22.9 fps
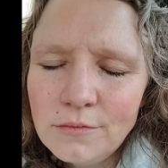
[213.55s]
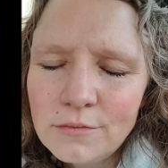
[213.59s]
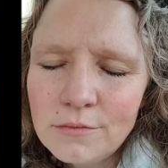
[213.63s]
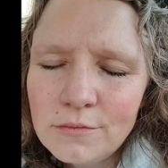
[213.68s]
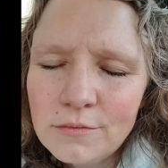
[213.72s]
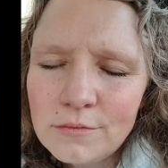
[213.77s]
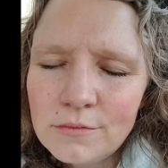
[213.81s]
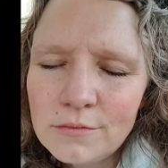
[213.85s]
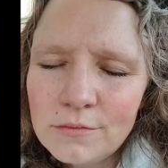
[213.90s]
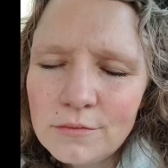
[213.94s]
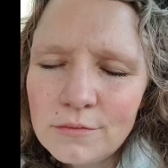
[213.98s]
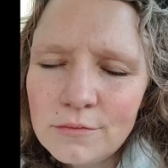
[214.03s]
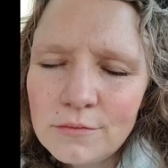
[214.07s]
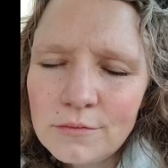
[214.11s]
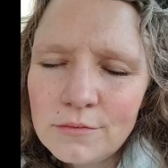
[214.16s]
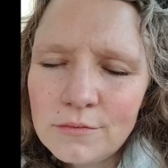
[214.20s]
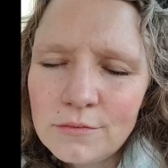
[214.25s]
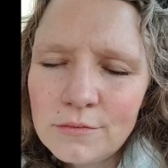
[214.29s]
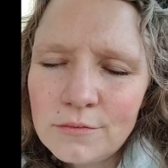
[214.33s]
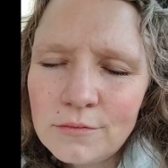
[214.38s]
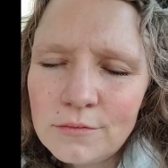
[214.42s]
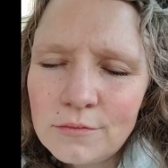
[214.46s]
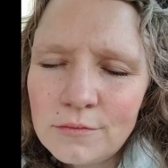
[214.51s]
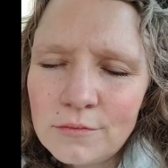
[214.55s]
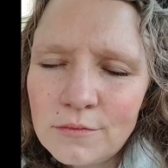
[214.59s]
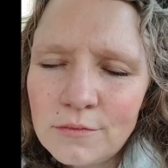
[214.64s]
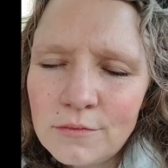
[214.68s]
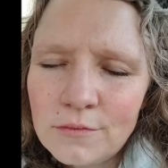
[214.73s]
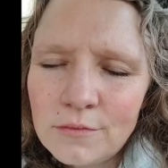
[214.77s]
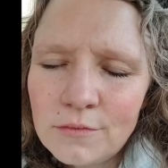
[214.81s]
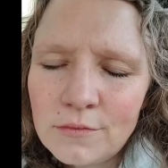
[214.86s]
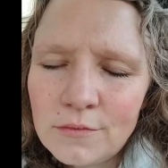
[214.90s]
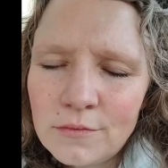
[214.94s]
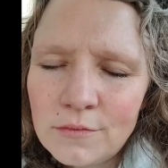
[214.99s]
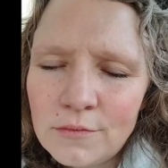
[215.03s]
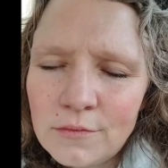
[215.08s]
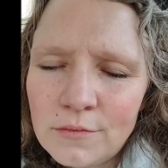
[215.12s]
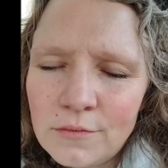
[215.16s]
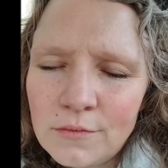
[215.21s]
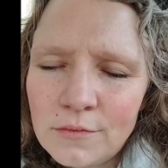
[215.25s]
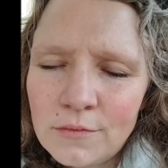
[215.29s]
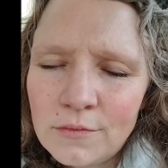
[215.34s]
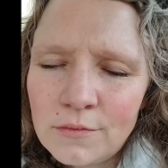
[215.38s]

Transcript: Nobody speaks.